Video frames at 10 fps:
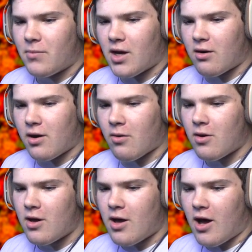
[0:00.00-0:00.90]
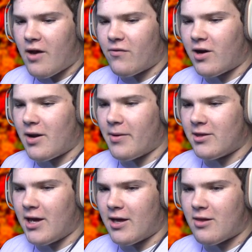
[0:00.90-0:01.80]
I don't know. I forgot about that.